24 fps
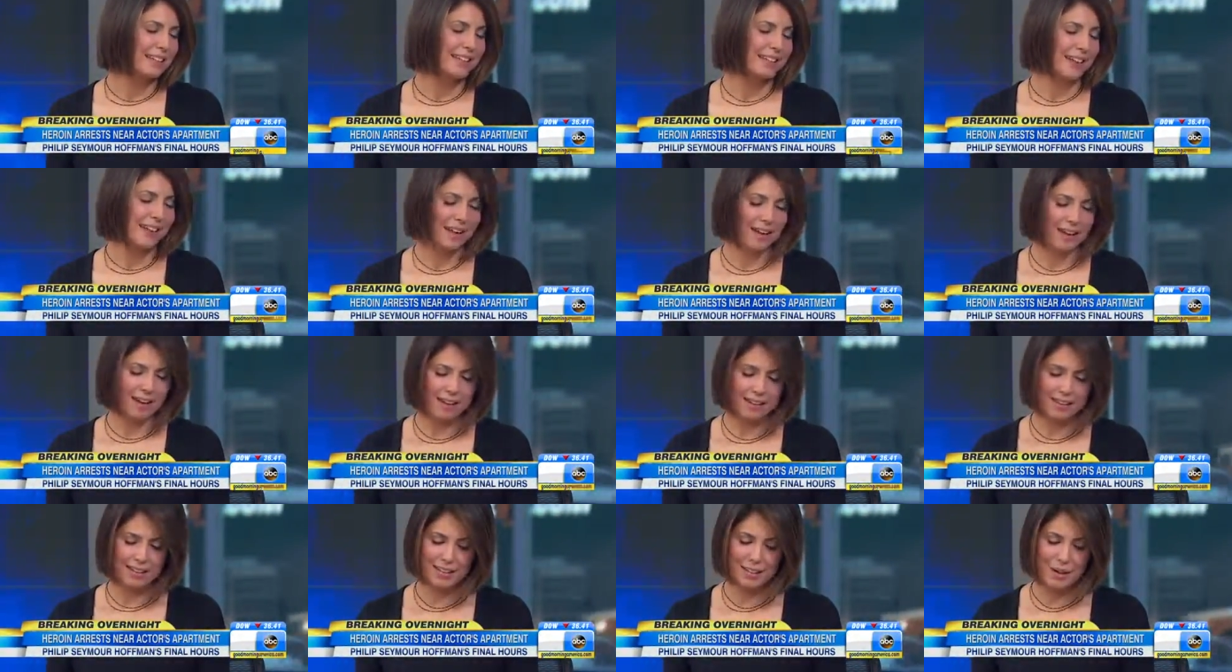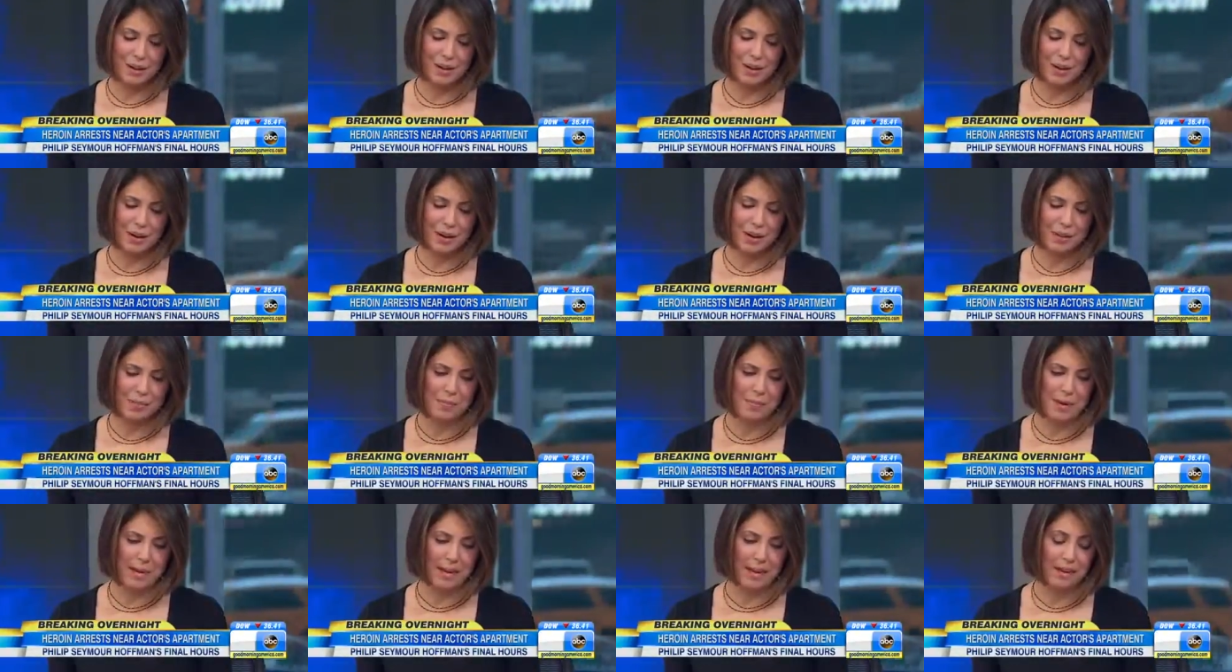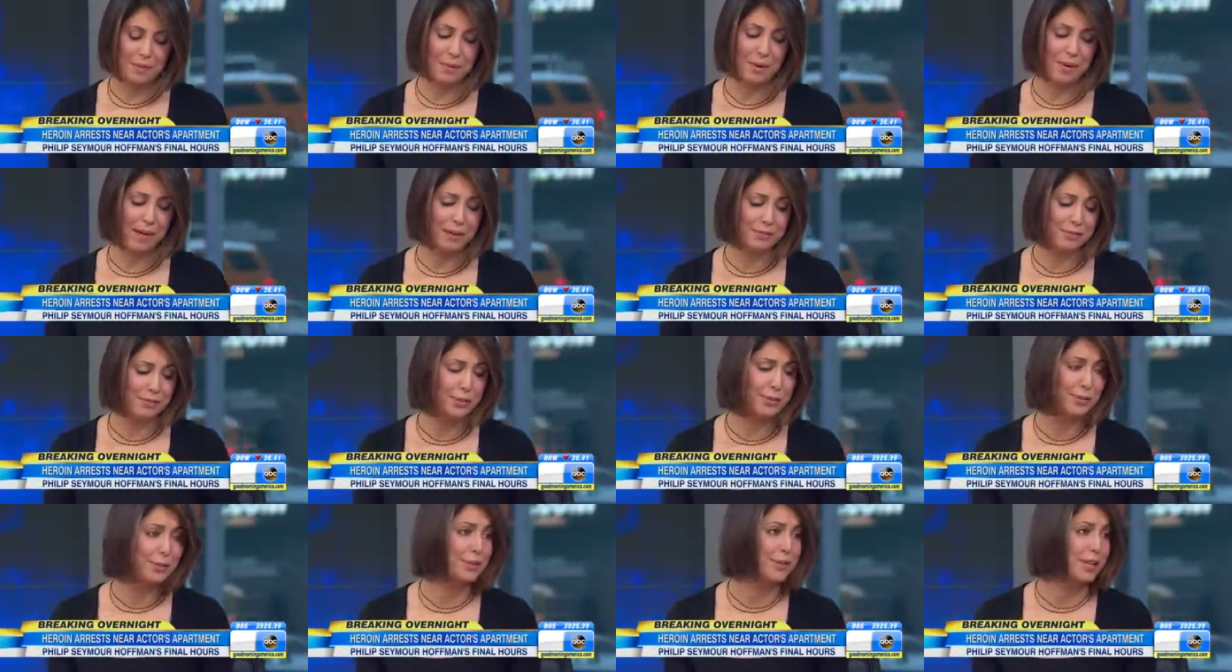Yeah, you know, um, and what I've
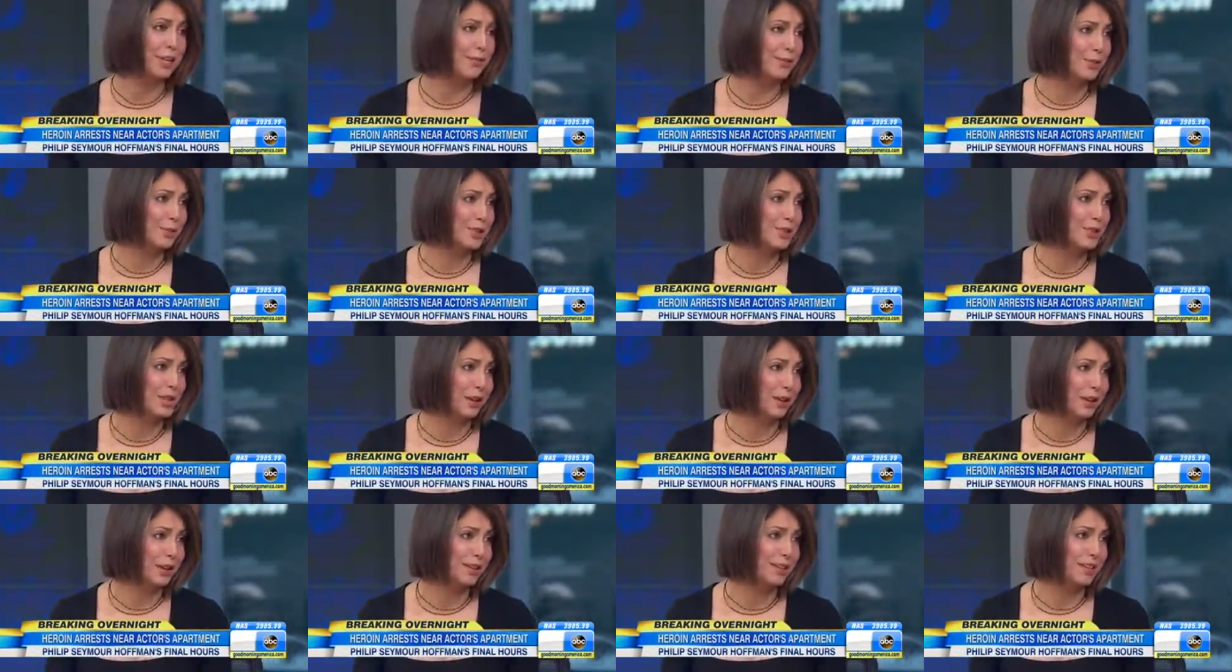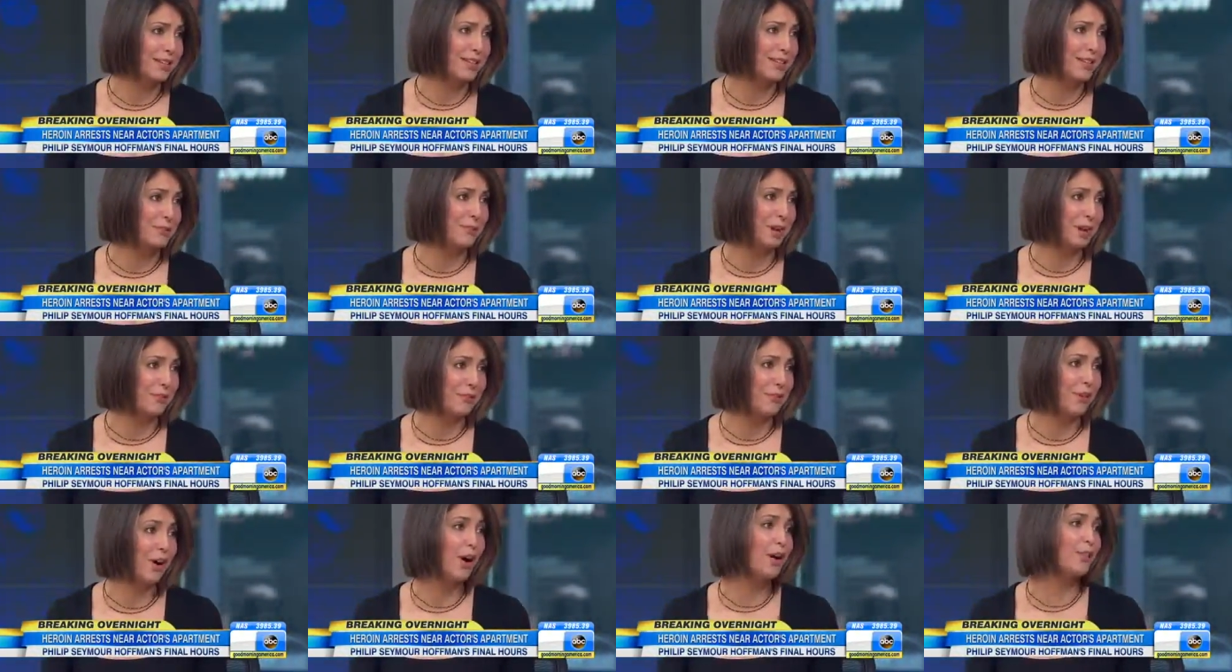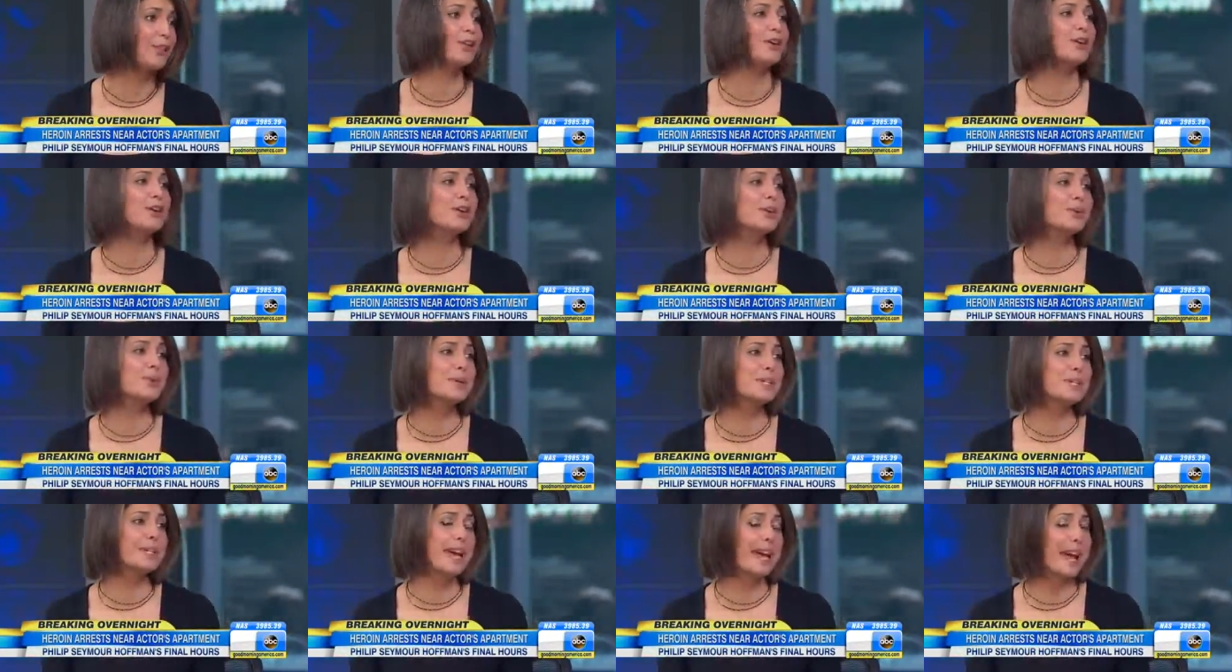learned after sharing this that my father
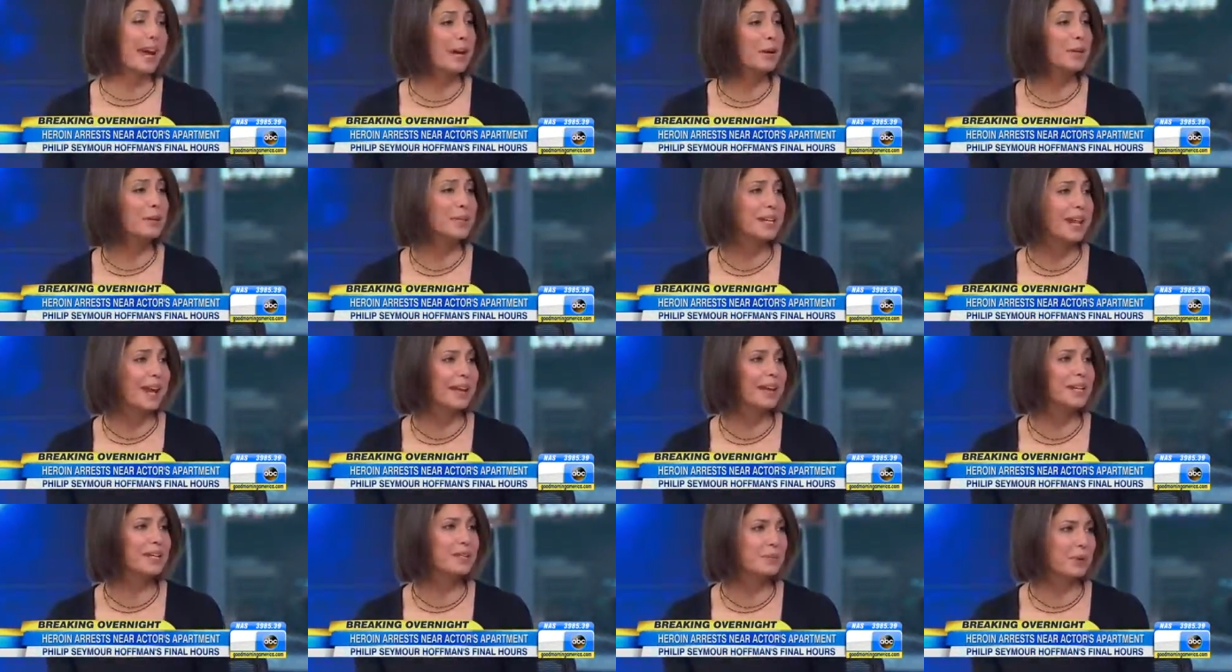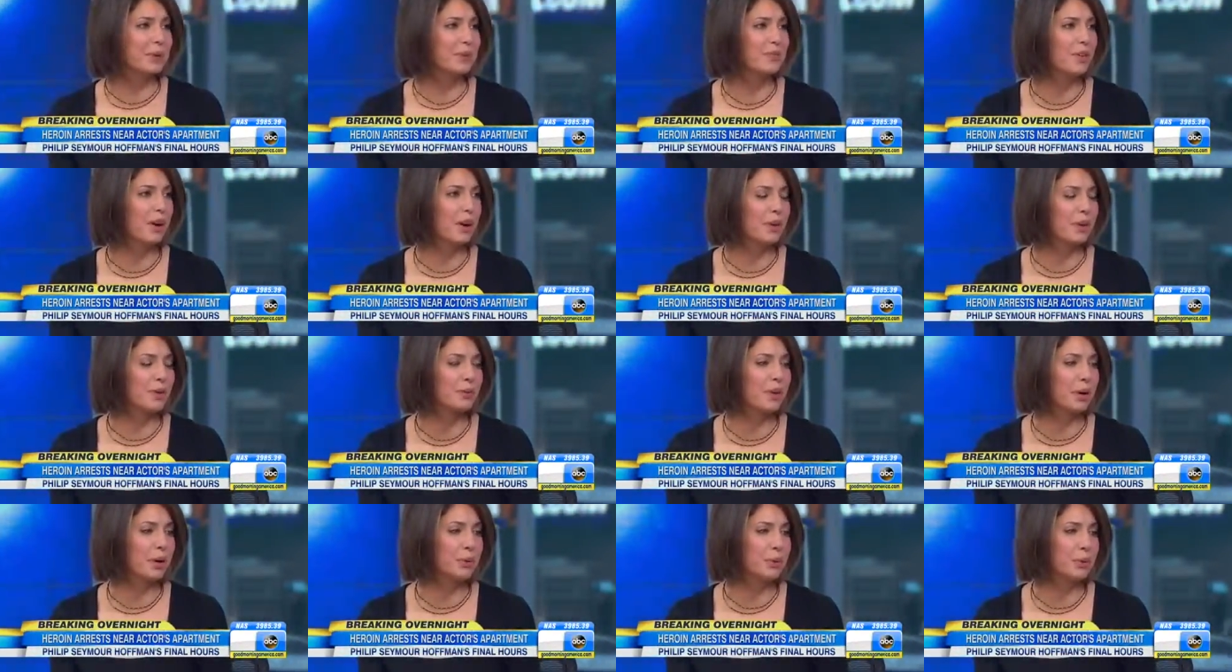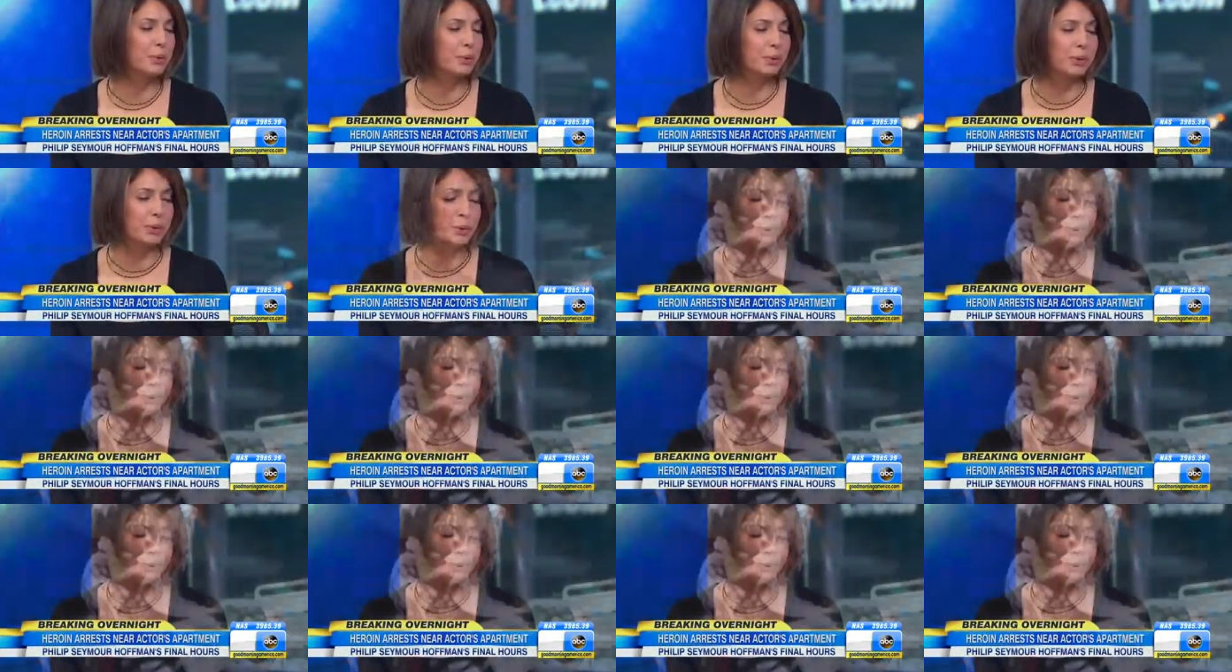was a heroin addict, my father Raul,